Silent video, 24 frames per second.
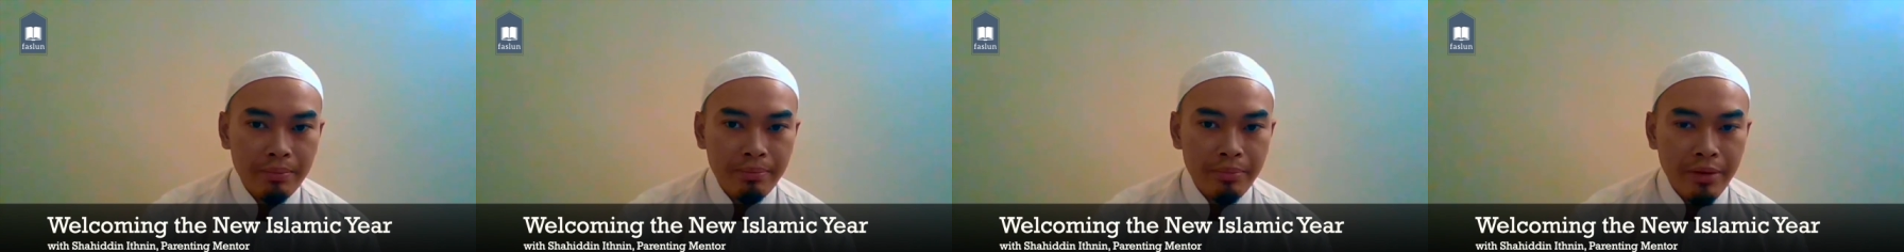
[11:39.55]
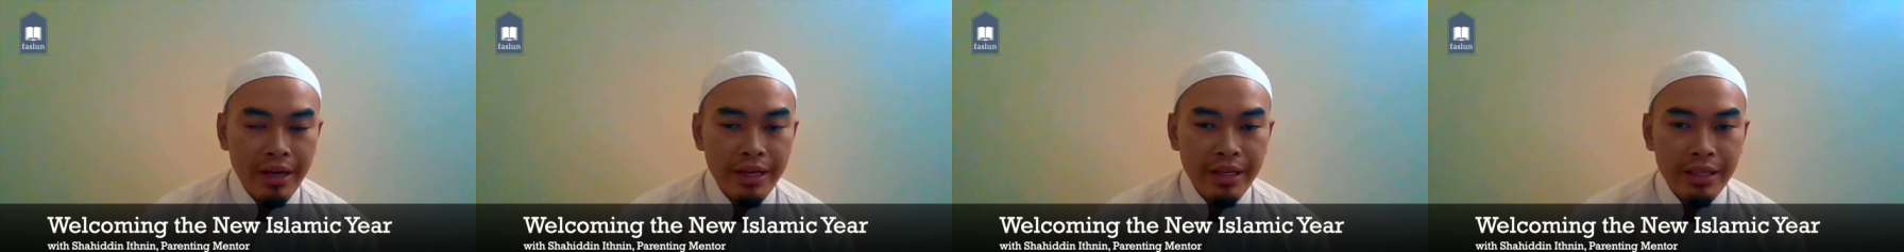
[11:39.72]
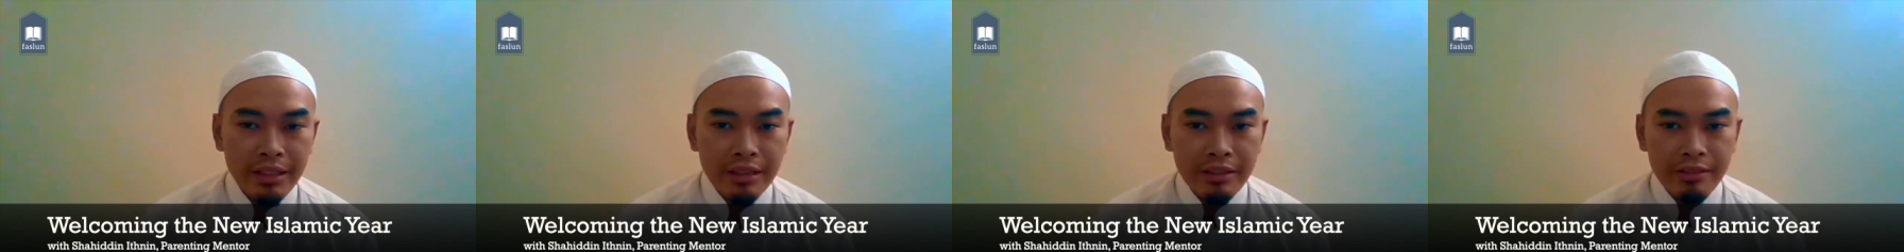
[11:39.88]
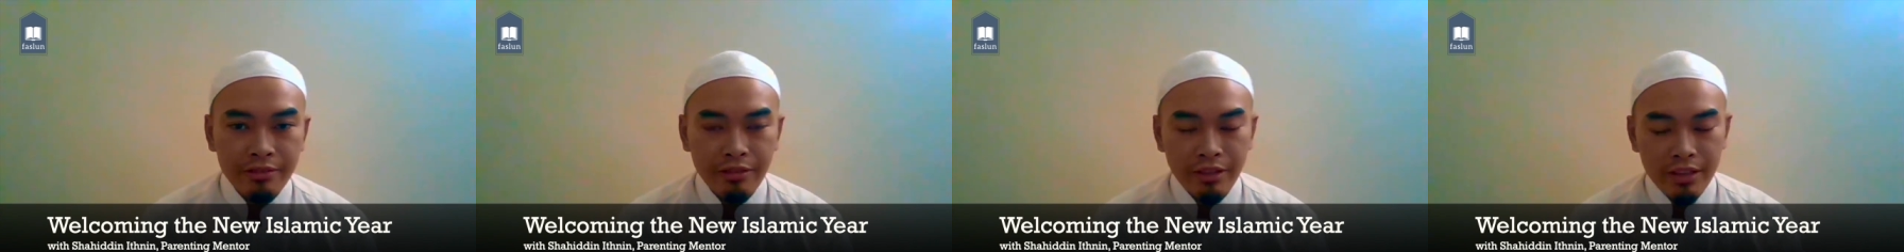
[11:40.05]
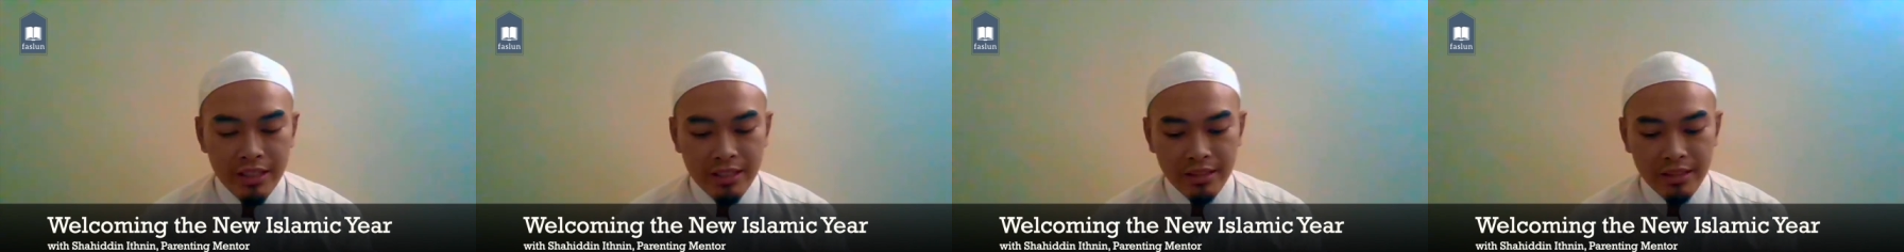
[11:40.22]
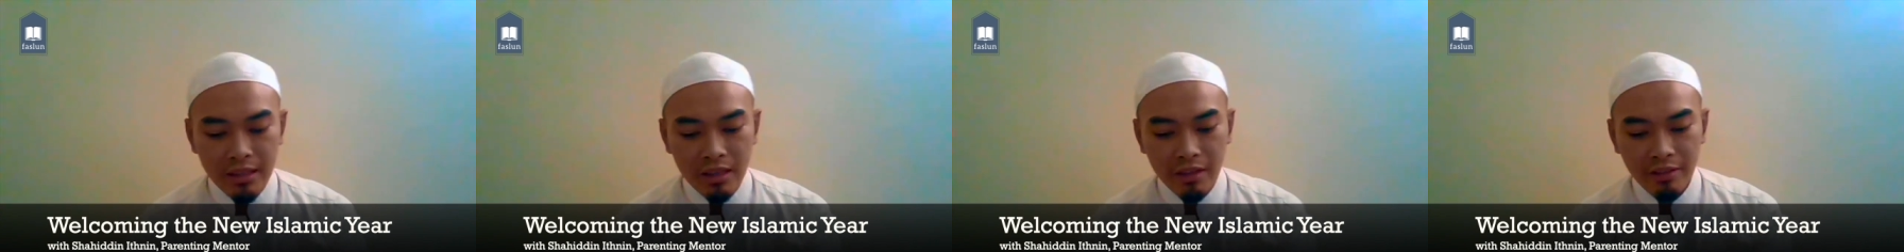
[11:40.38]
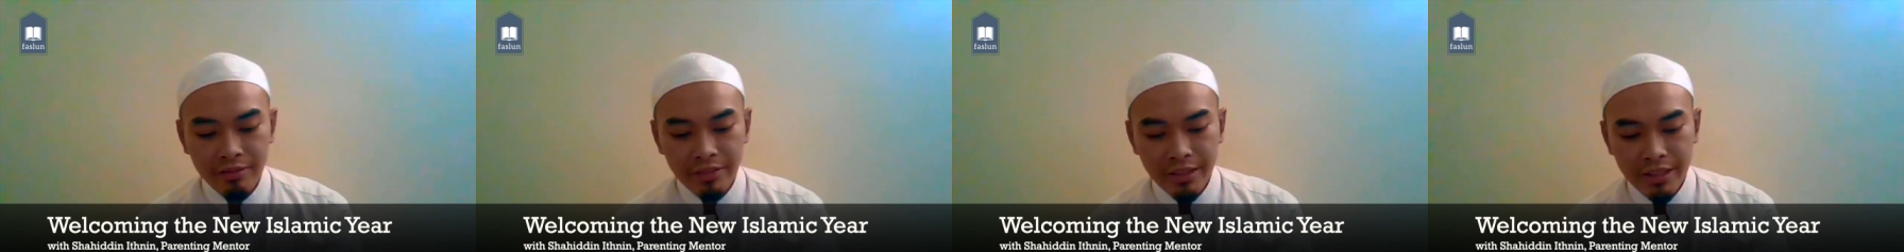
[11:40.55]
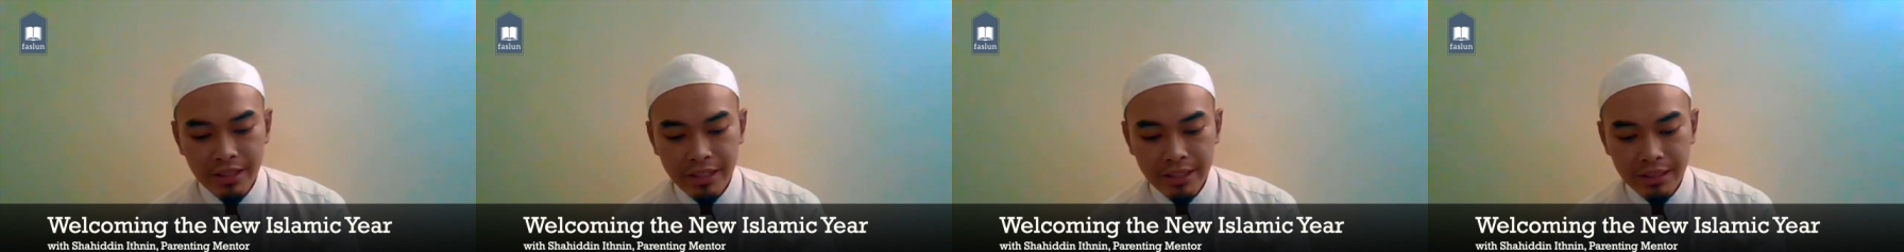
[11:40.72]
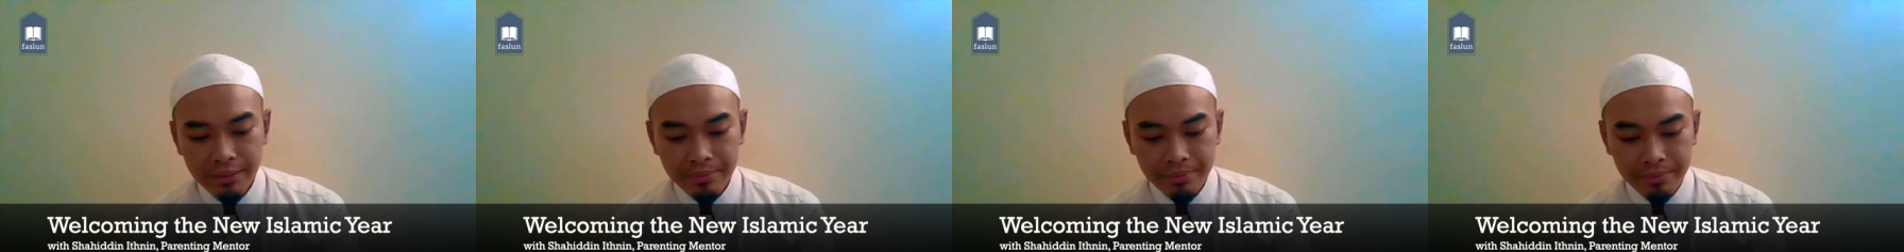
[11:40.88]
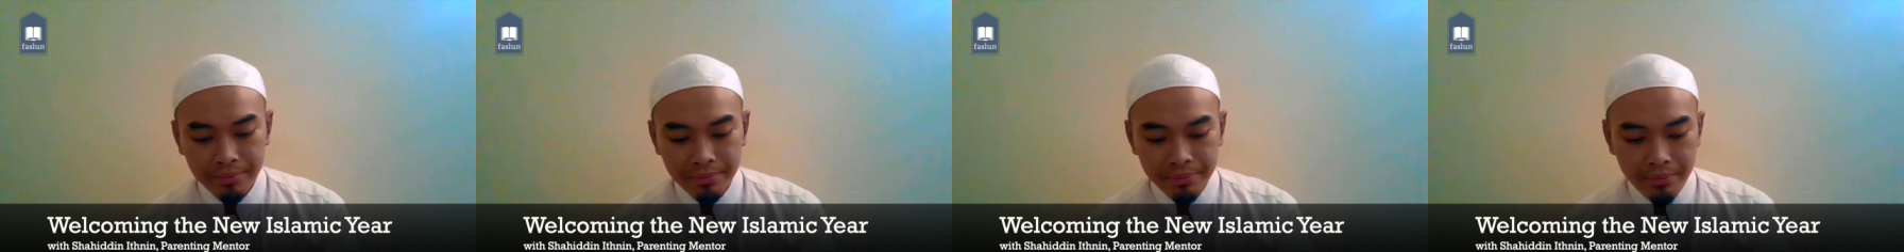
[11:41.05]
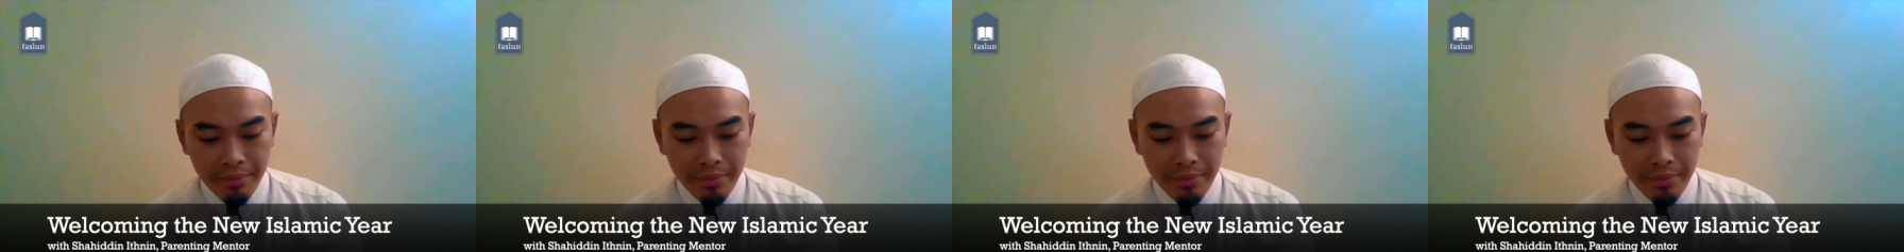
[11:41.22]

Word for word: prayer for the start of the year: